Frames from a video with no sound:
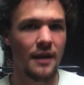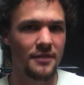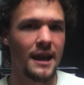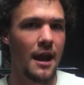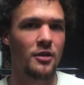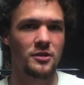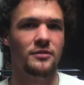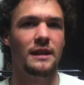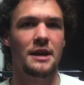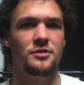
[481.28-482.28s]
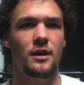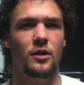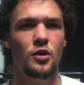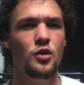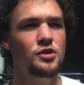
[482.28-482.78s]
love the character of
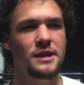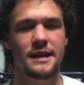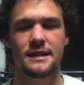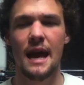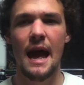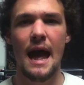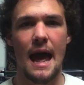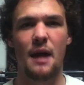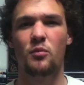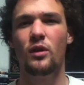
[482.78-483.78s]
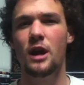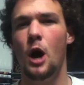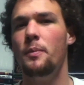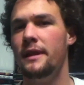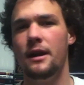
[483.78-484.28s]
Galadriel, who she is, and I'm really
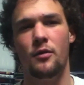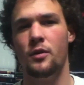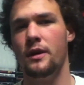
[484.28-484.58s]
hoping they don't